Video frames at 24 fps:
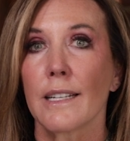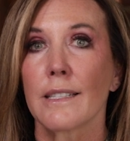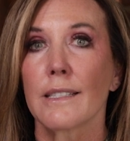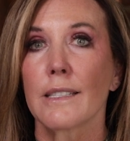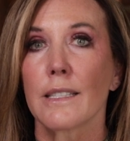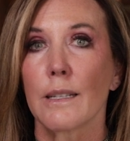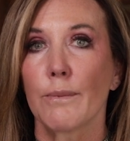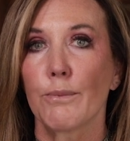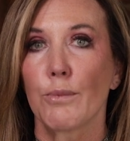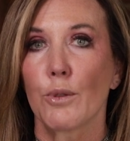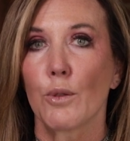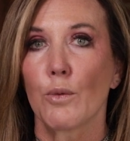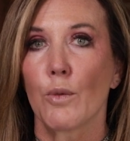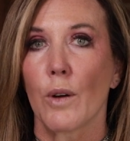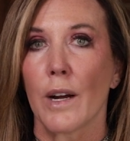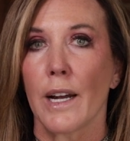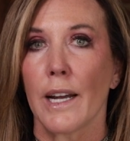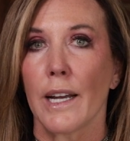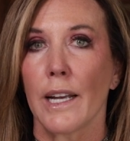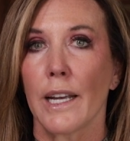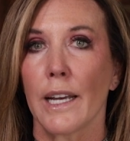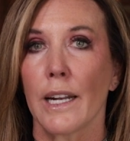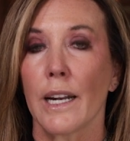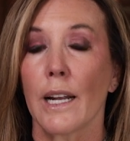it in a simple
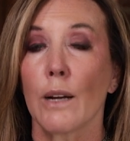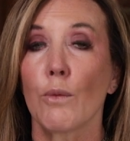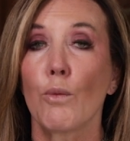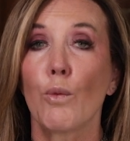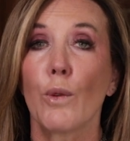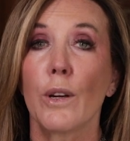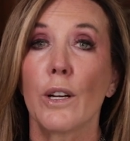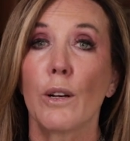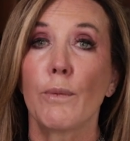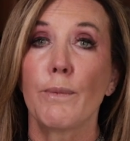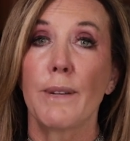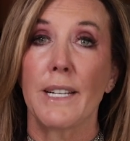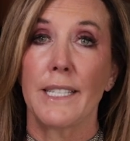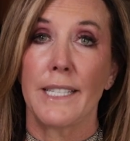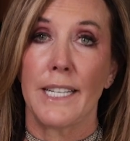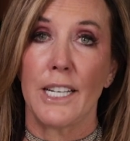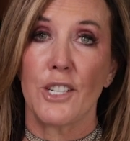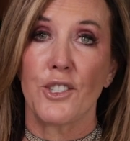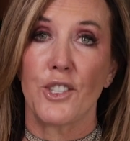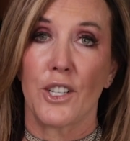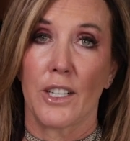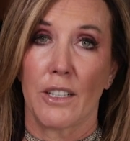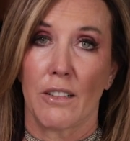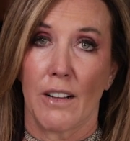way, and I will be
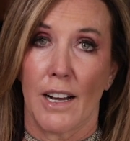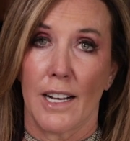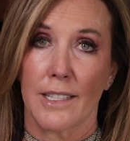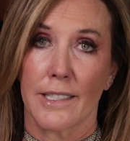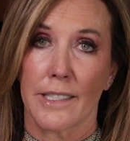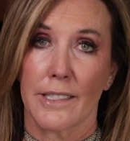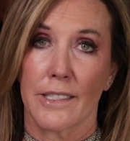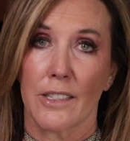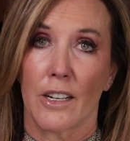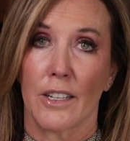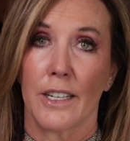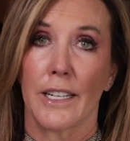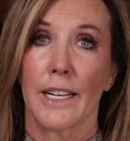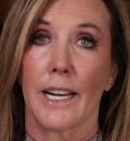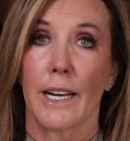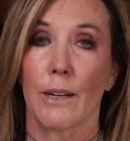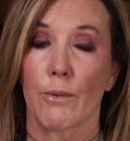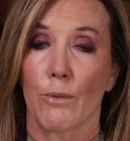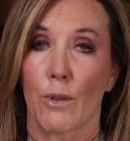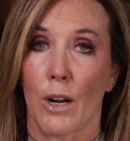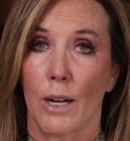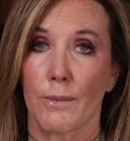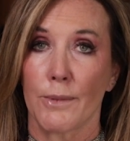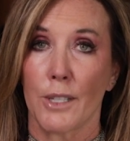teaching classes on it
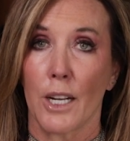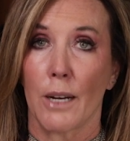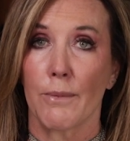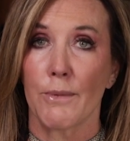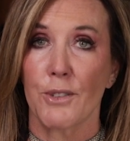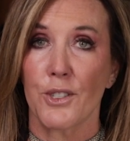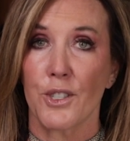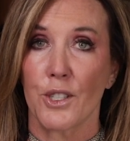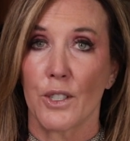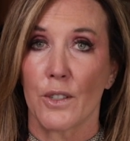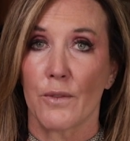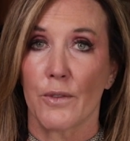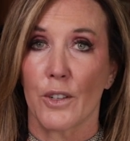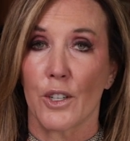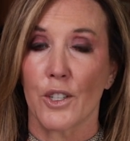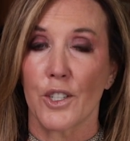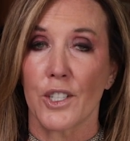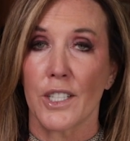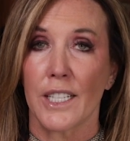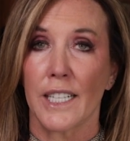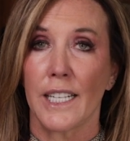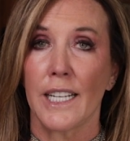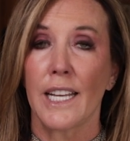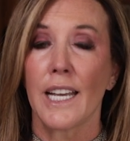at Rahm Thomas
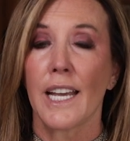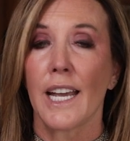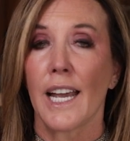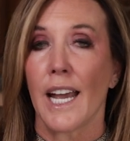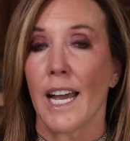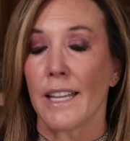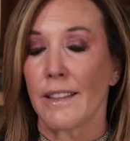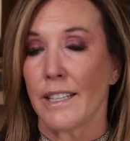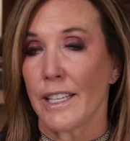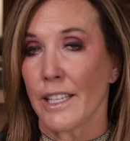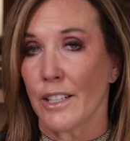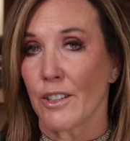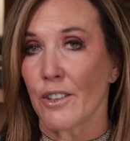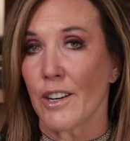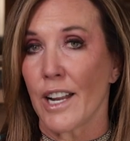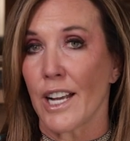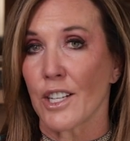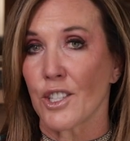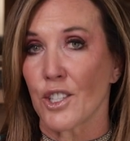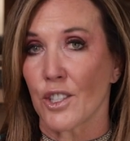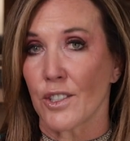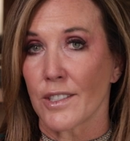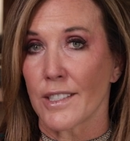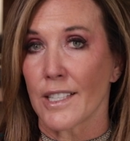University and the
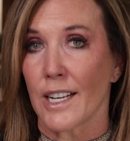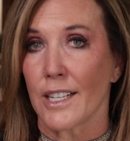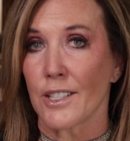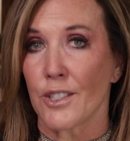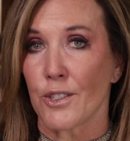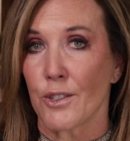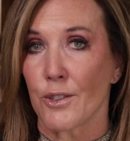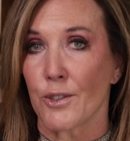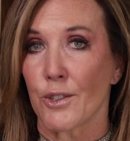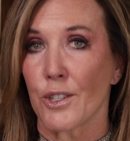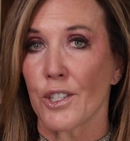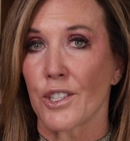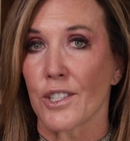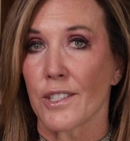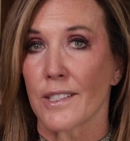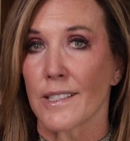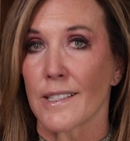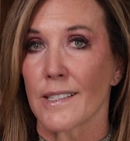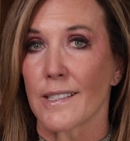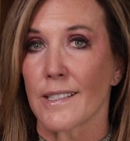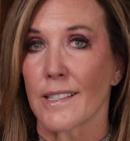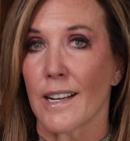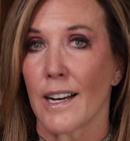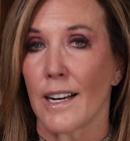International Science Nutrition
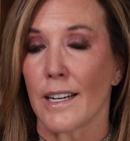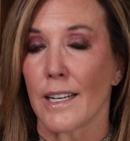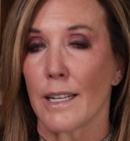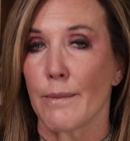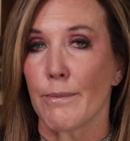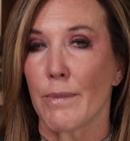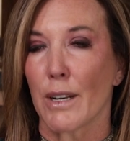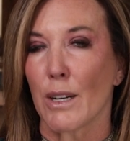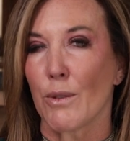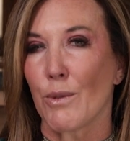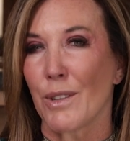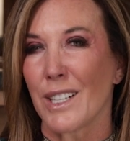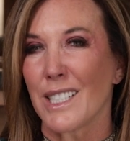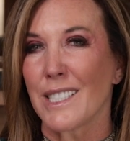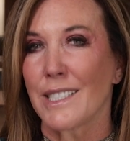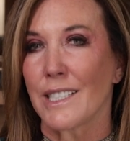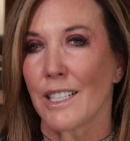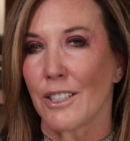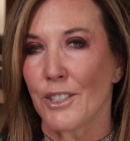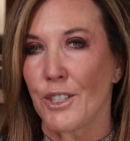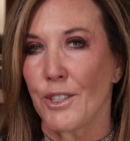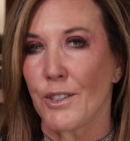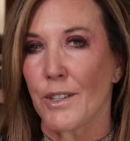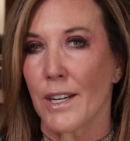Society, but I want
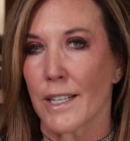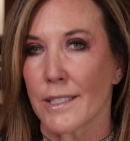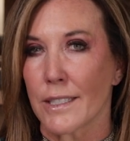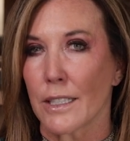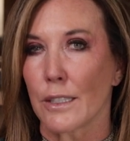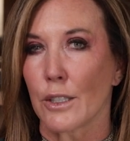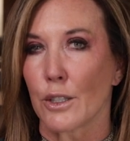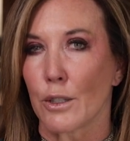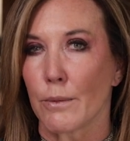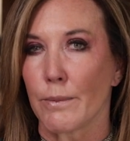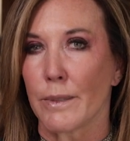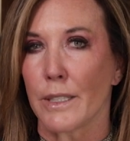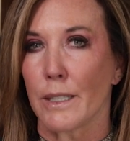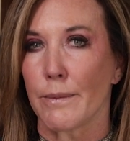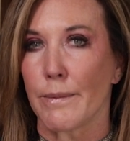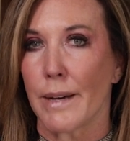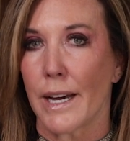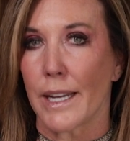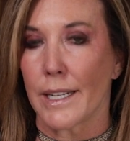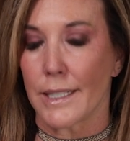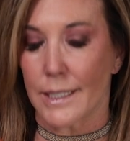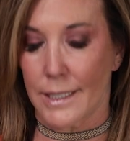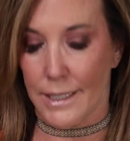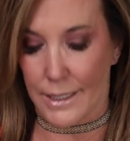to tell you guys a little bit
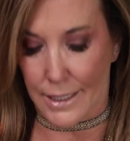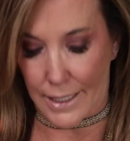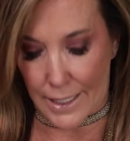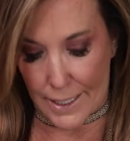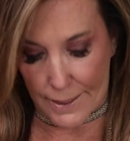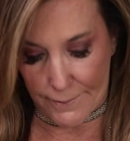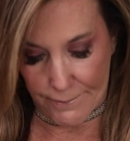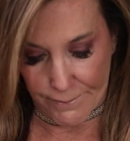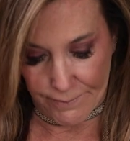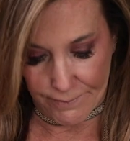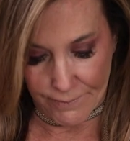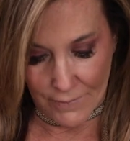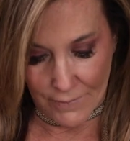about it today.